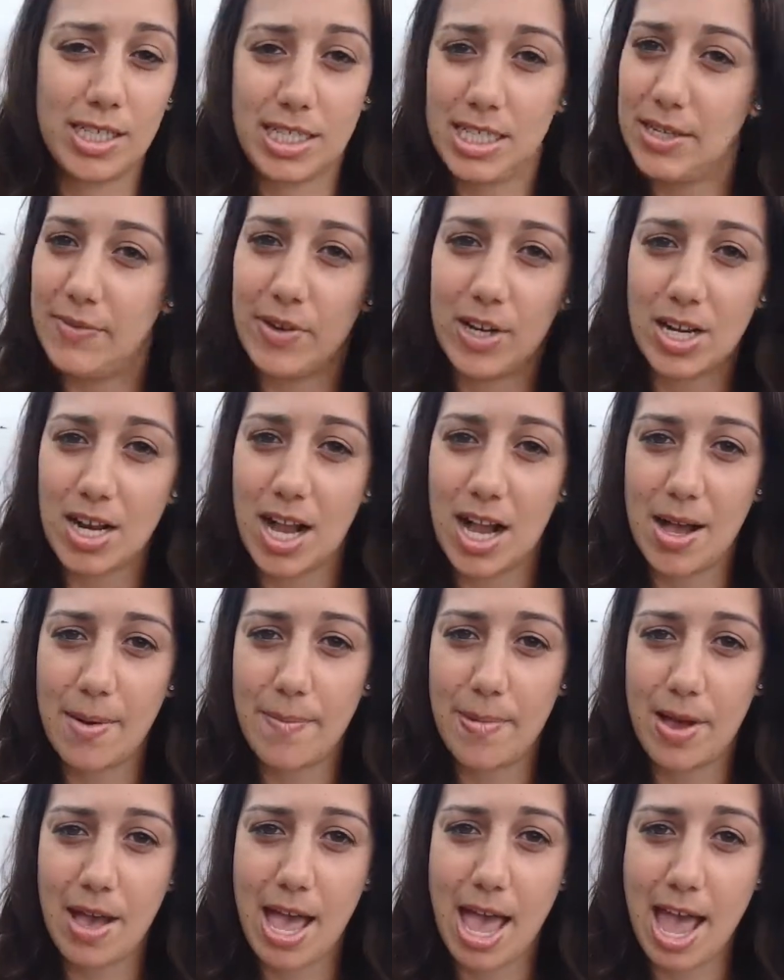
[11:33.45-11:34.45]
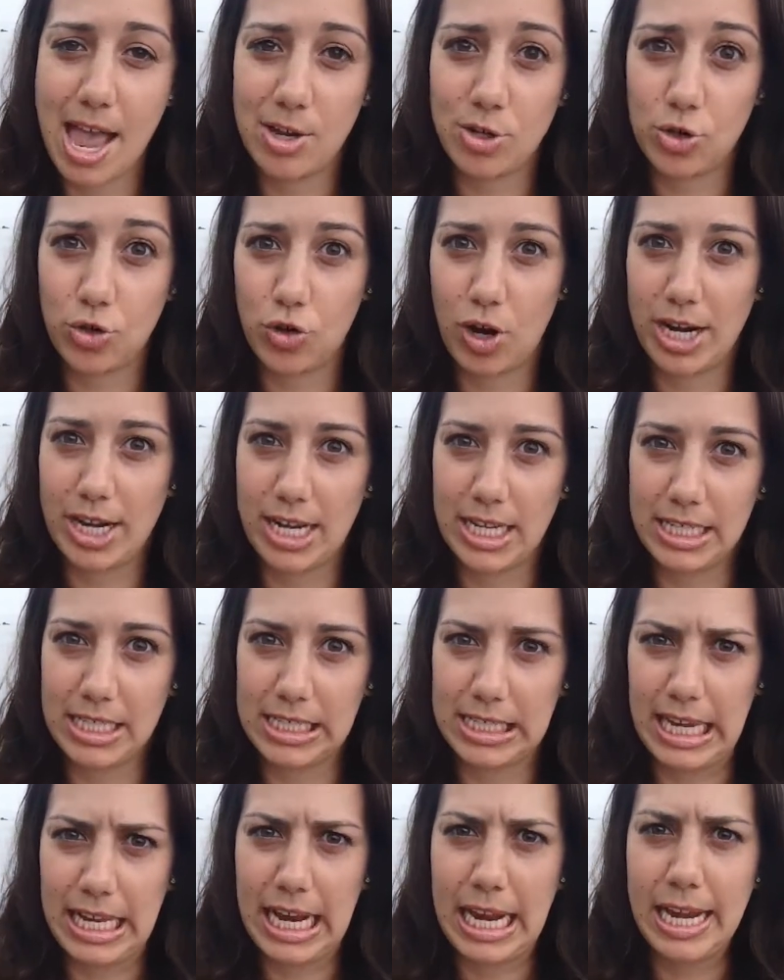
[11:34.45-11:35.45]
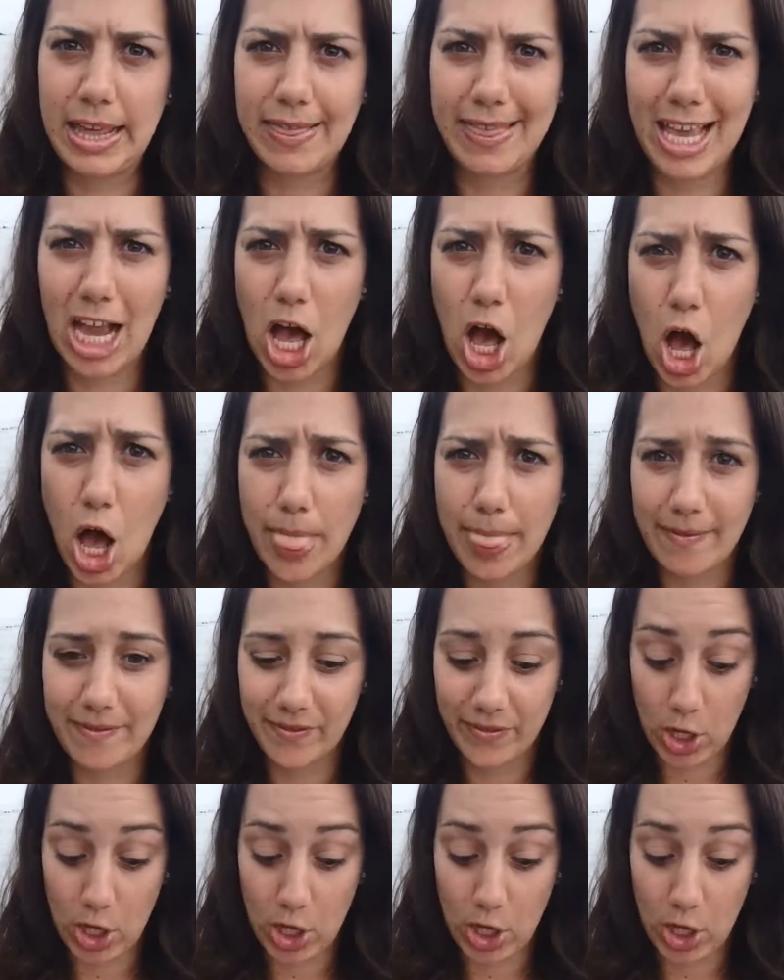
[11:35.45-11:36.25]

Diva Cup and try not to get anything on the